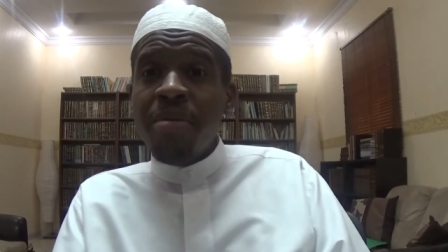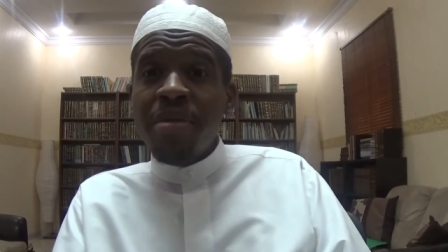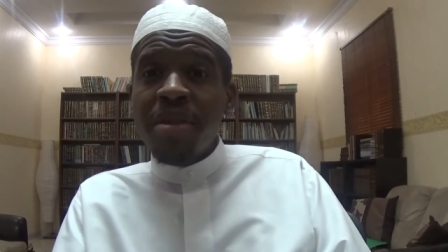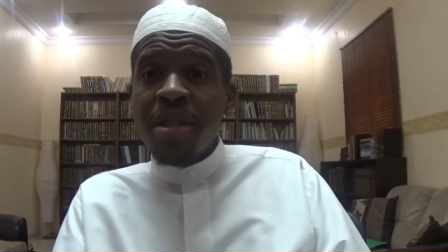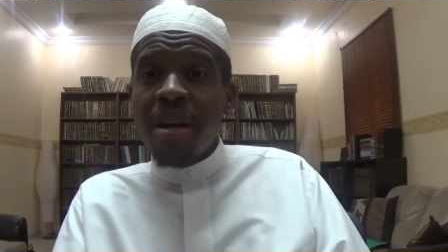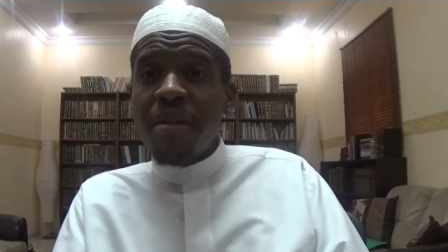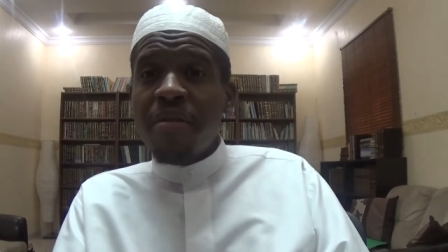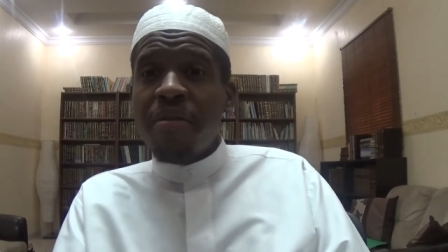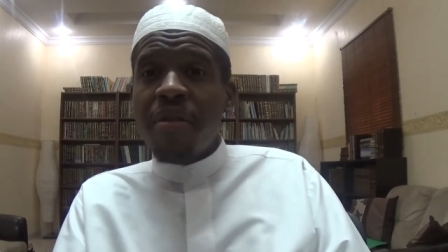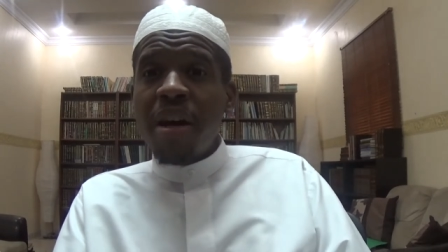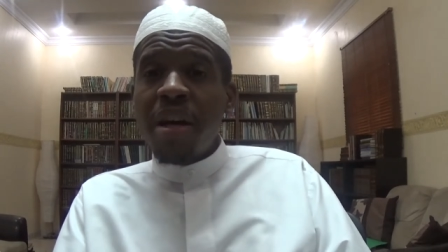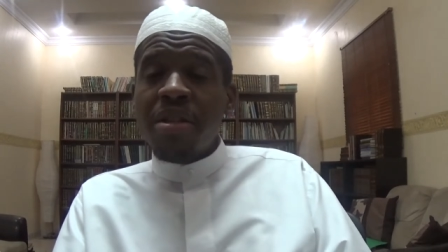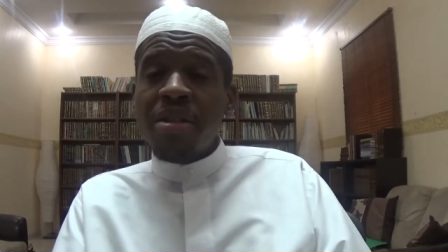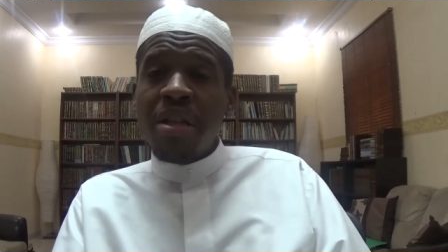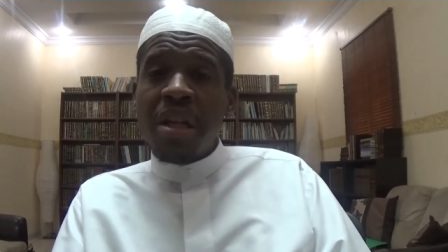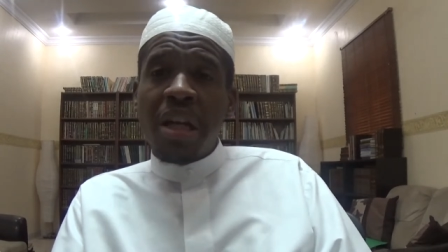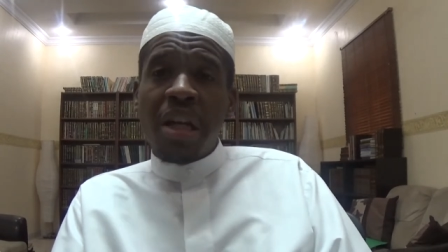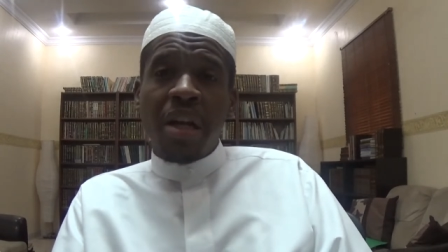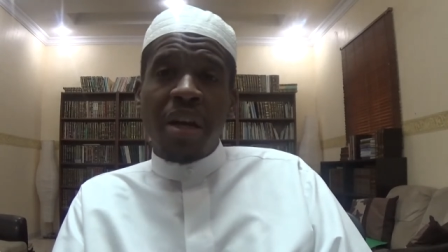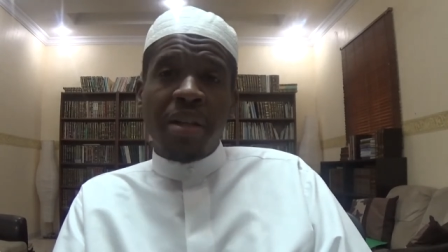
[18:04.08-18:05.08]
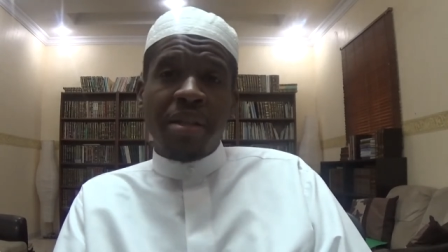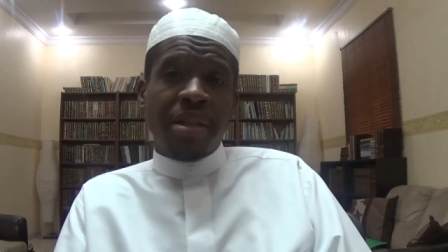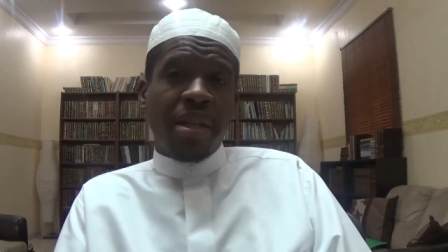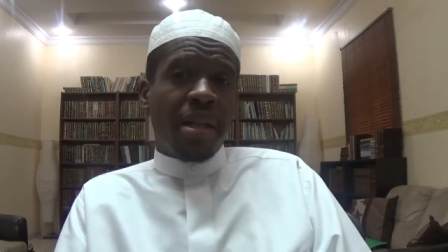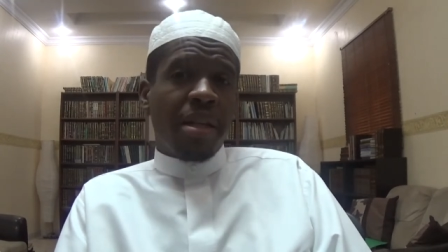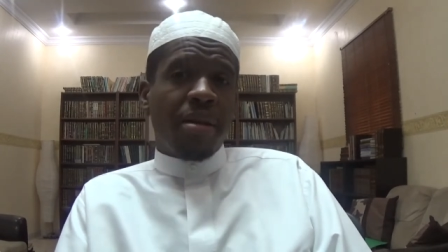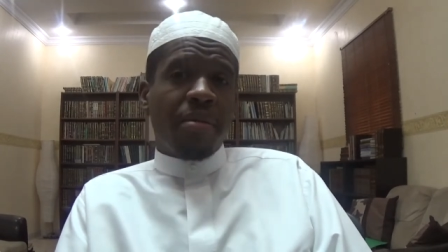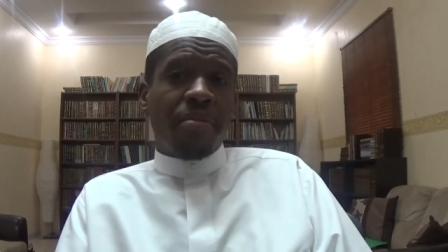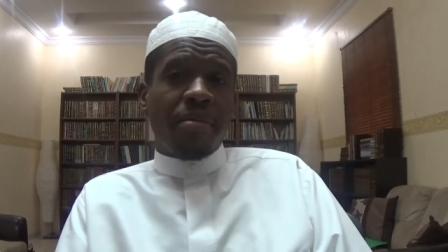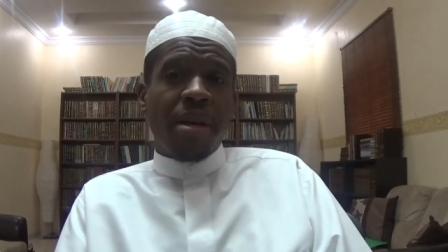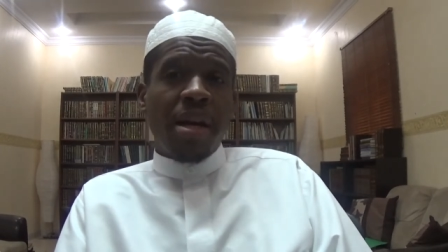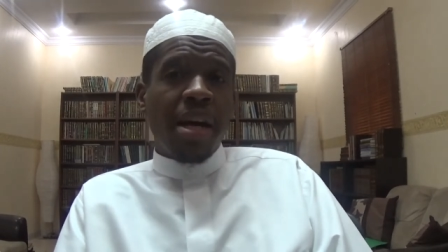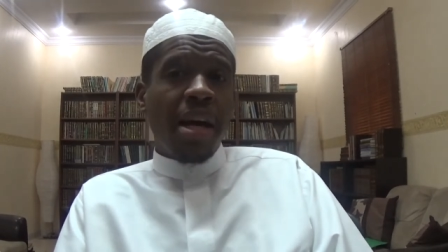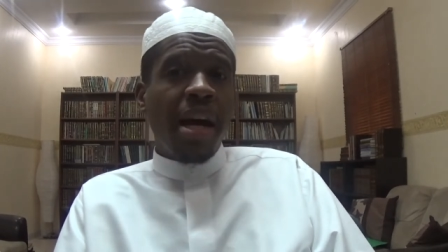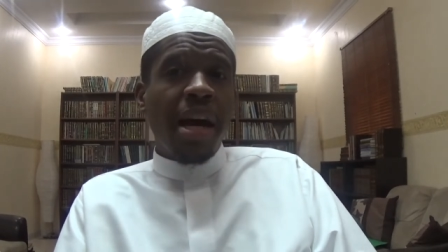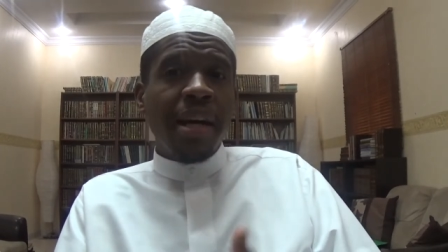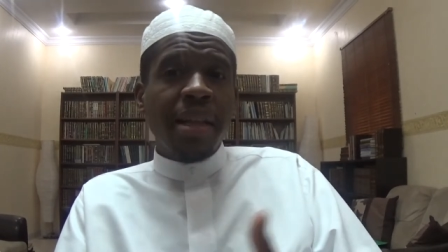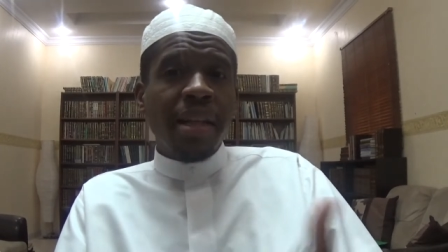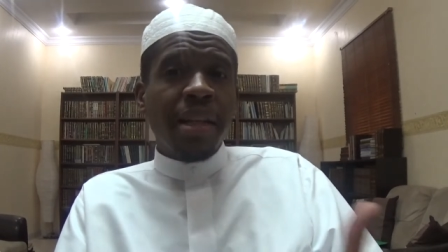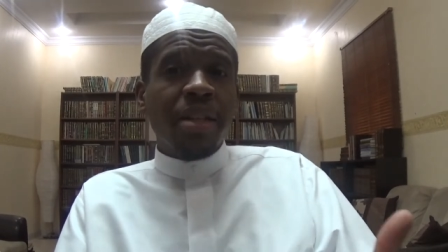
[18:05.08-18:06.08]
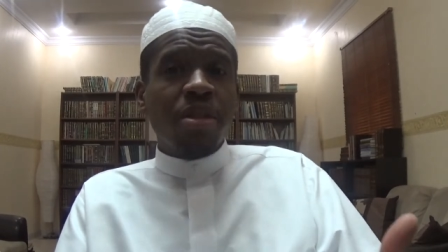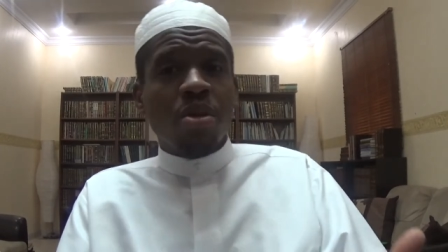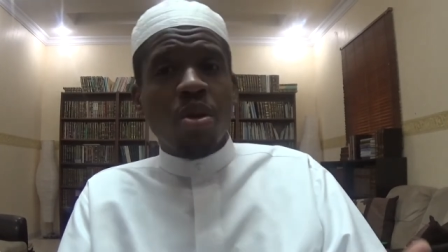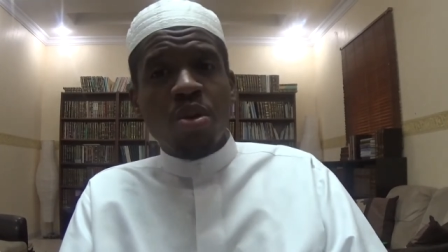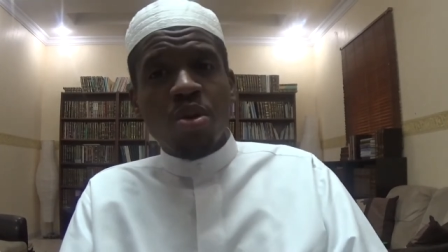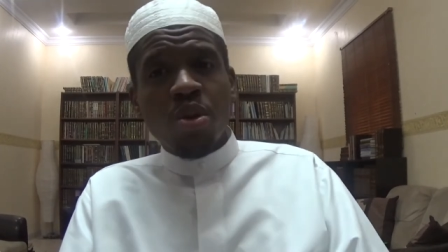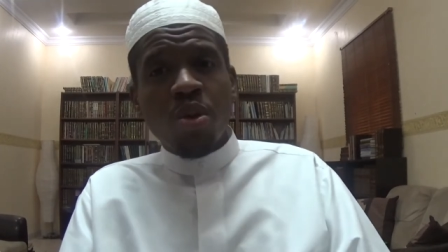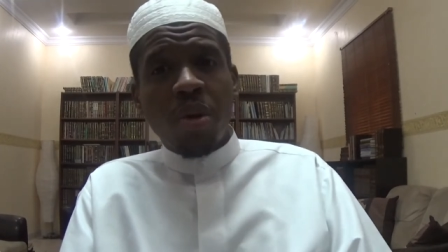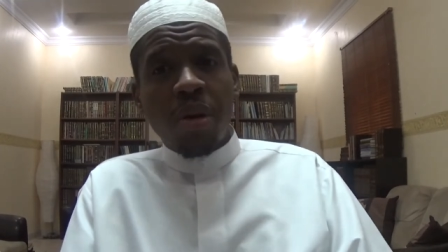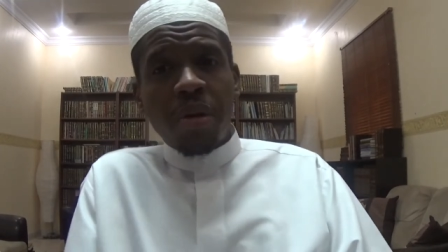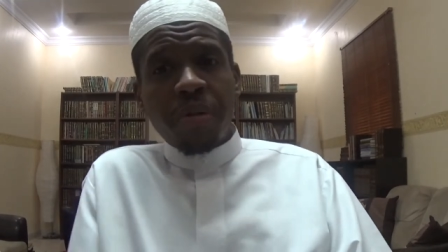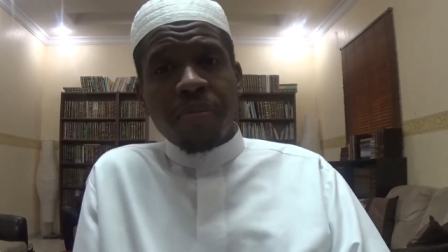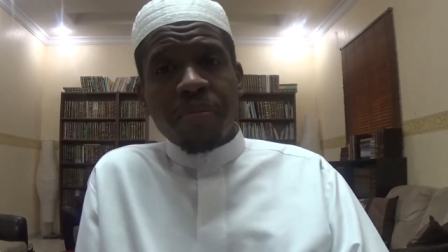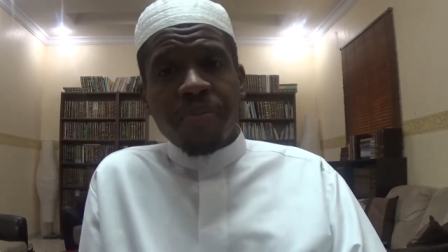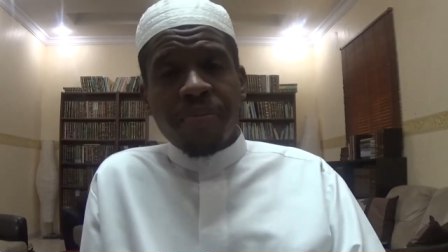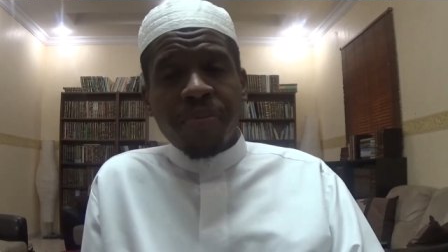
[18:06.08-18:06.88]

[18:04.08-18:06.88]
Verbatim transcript: himself, and the list goes on.